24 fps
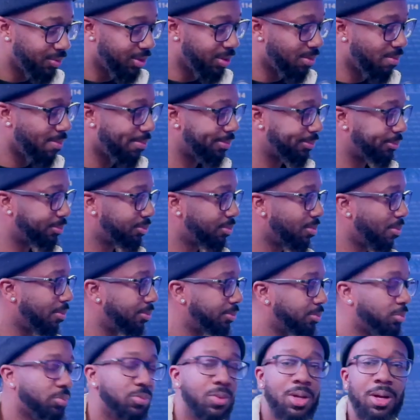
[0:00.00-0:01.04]
it.
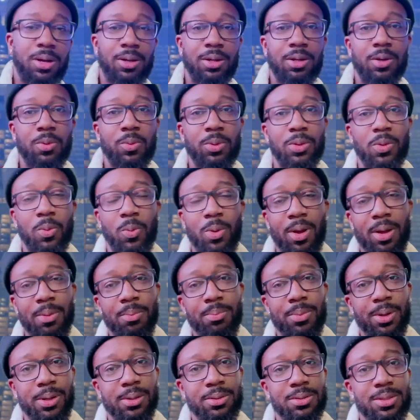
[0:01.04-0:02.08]
Out here with the
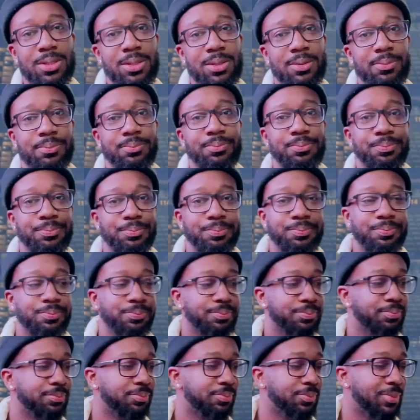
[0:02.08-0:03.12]
Whitebelts.
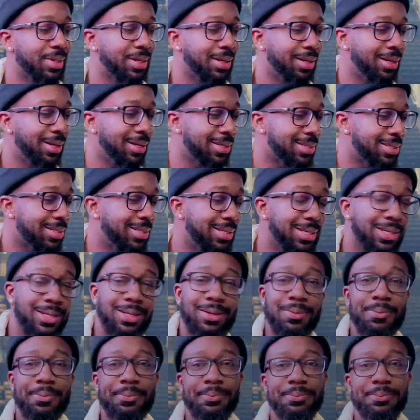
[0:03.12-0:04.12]
Let's get it.